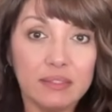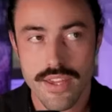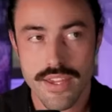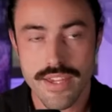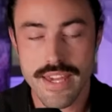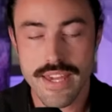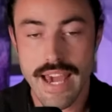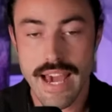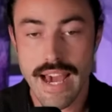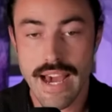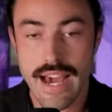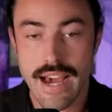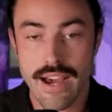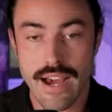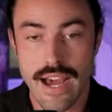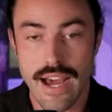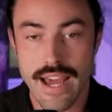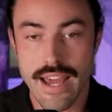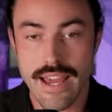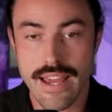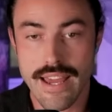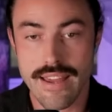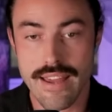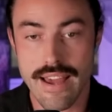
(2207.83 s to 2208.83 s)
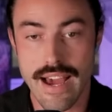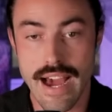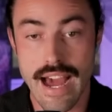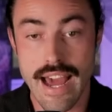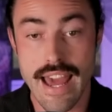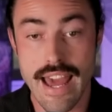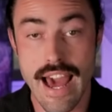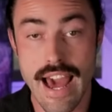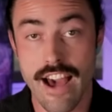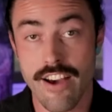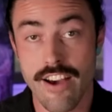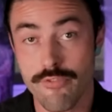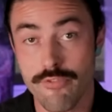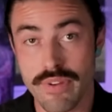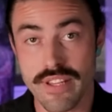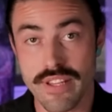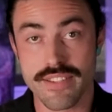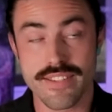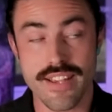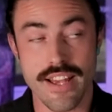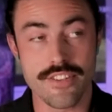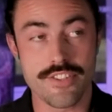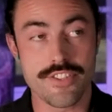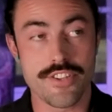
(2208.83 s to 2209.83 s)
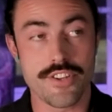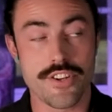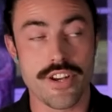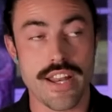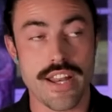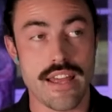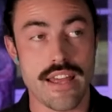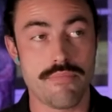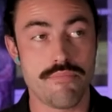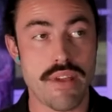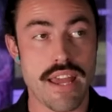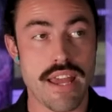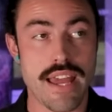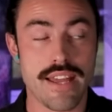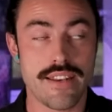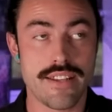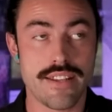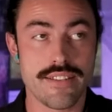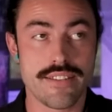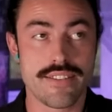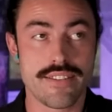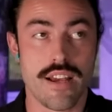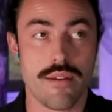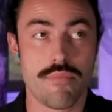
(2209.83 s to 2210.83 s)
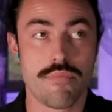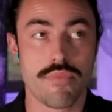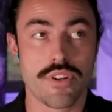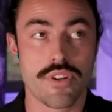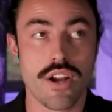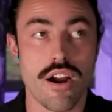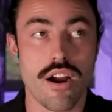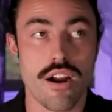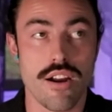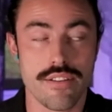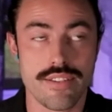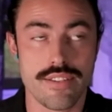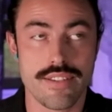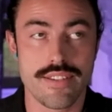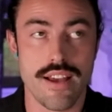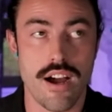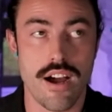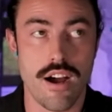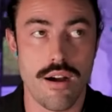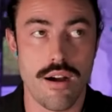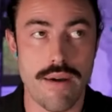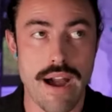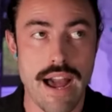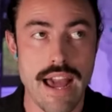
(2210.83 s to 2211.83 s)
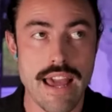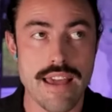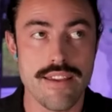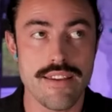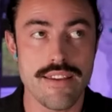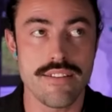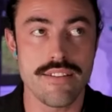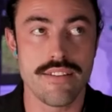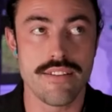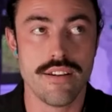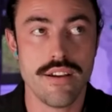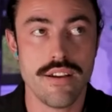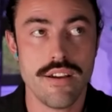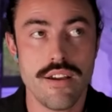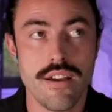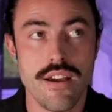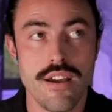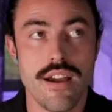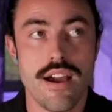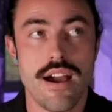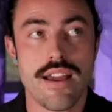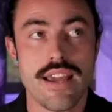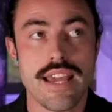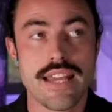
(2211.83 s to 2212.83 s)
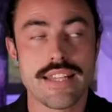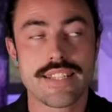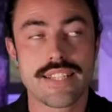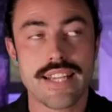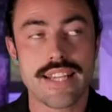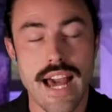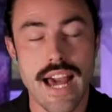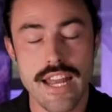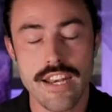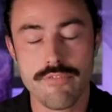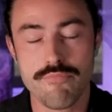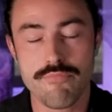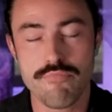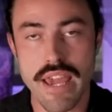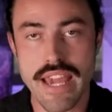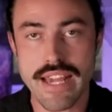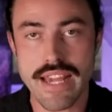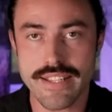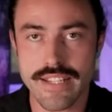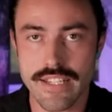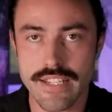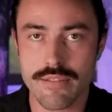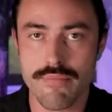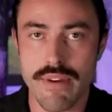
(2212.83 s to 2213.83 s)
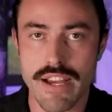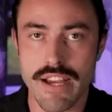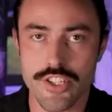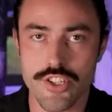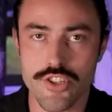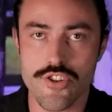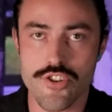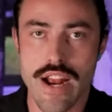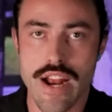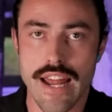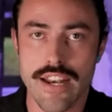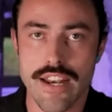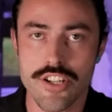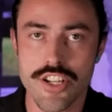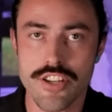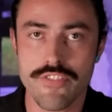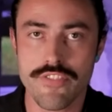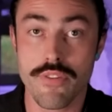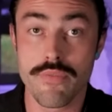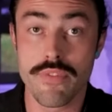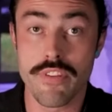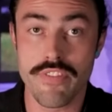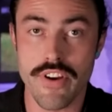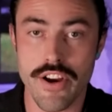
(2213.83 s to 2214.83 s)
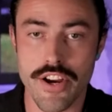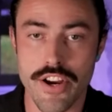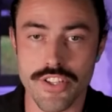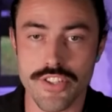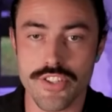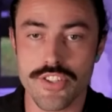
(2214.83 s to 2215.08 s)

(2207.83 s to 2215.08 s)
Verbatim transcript: Yeah, I I have been censored and banned in some regards. Um I it's kind of baked into my strategy from the very